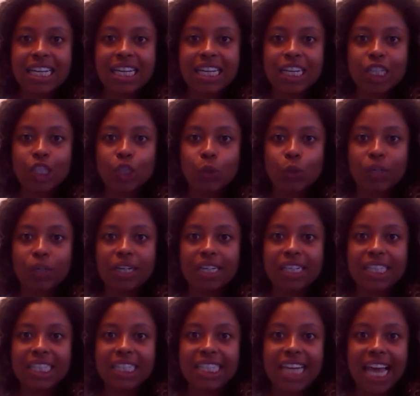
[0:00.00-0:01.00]

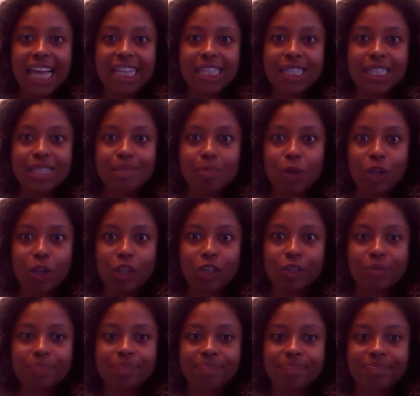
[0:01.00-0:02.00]
shortened and
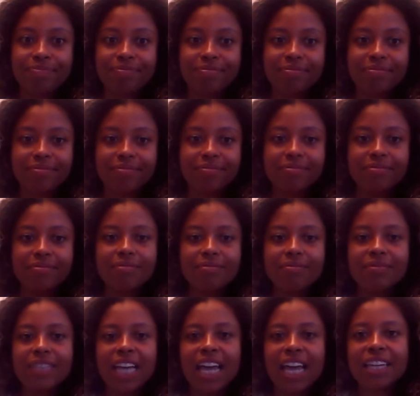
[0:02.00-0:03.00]
smaller.
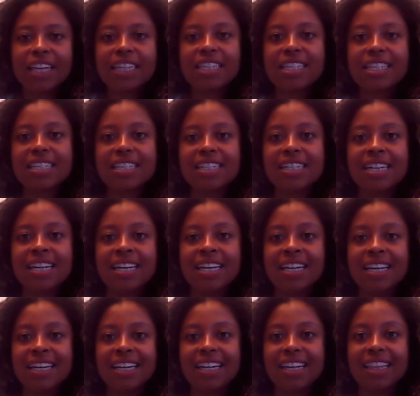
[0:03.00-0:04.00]
And
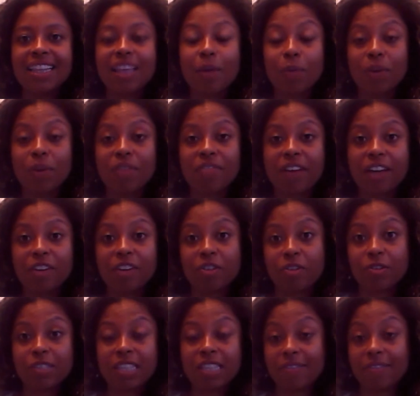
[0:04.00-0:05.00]
then we find
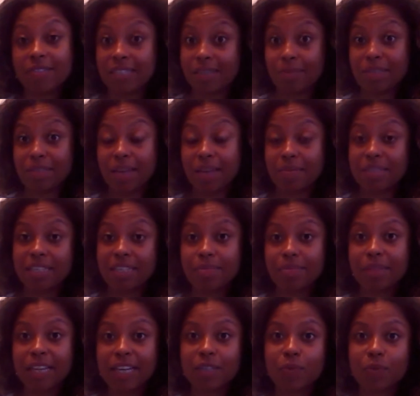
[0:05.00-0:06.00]
ourselves sometimes in a
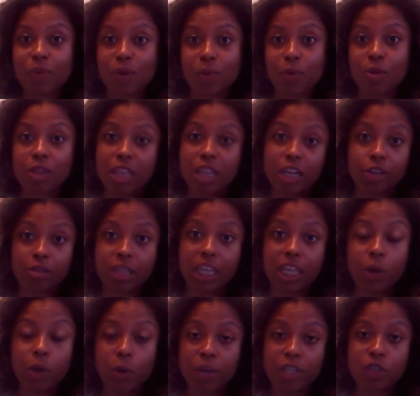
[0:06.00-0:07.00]
place where we're literally
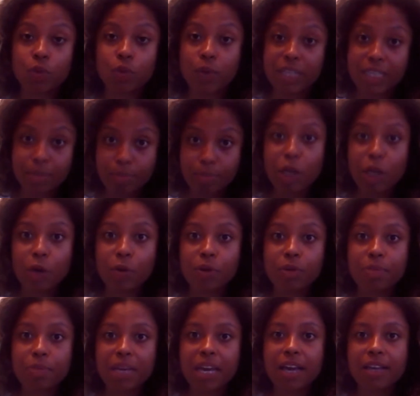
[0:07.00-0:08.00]
going to explode
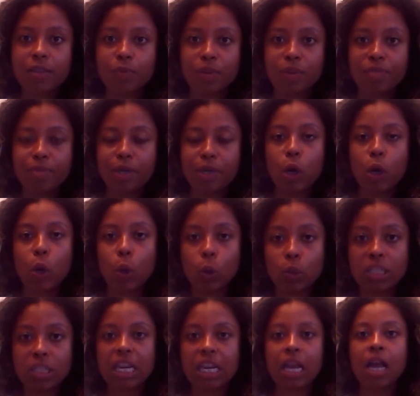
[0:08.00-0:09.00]
because we've been
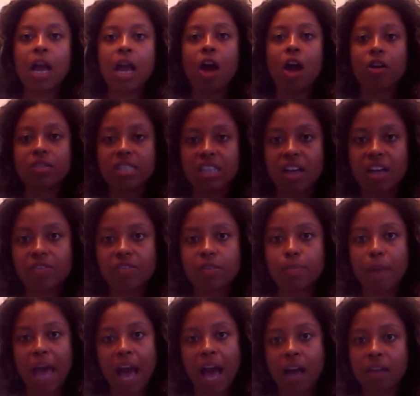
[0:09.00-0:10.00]
holding ourselves
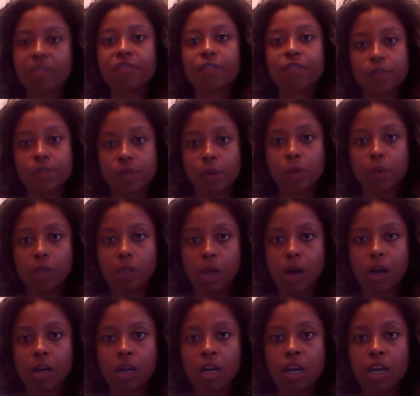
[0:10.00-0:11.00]
back for so
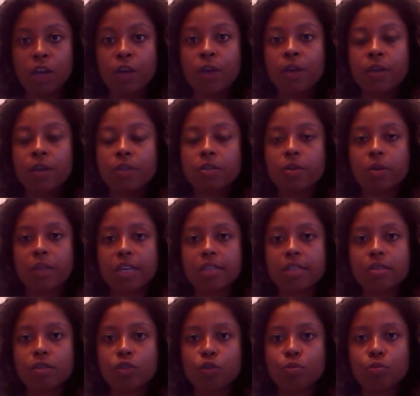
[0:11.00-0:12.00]
long. So
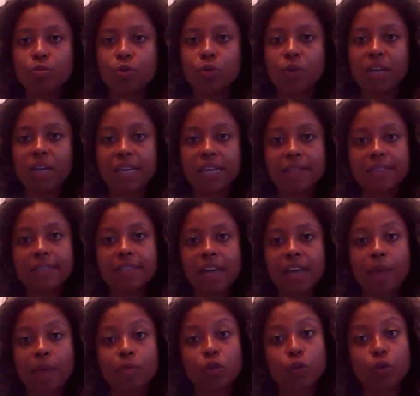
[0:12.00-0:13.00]
this new moon is a
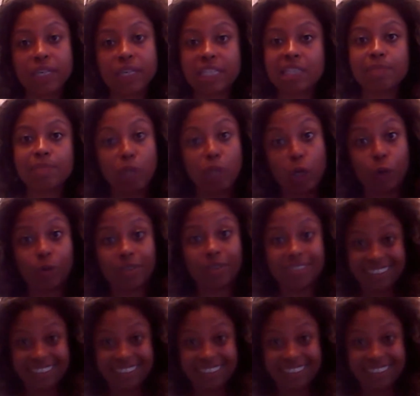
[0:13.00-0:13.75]
time to explode.